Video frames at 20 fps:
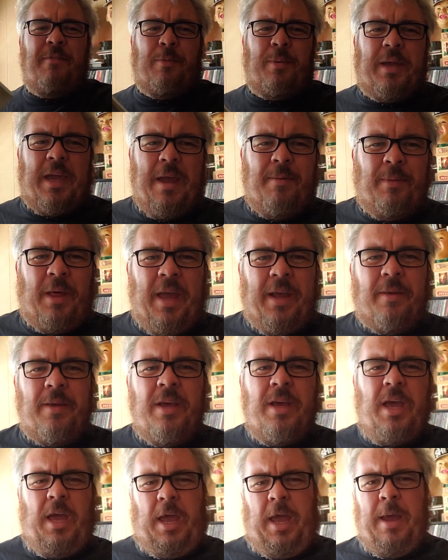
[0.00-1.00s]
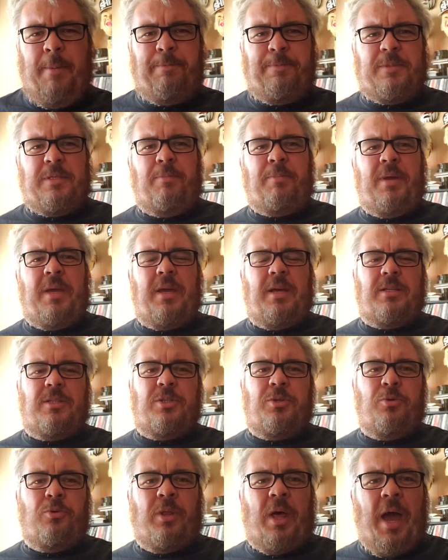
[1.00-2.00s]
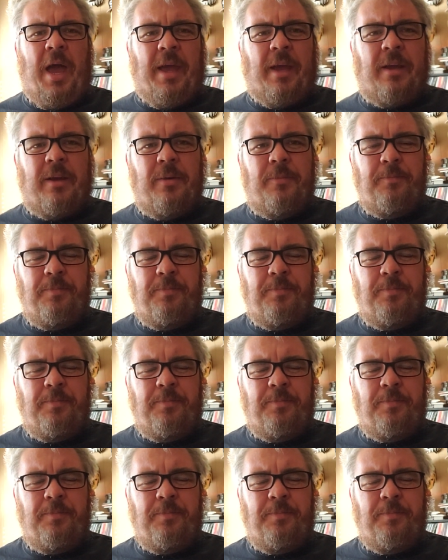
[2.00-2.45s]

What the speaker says: it became like hip to be into like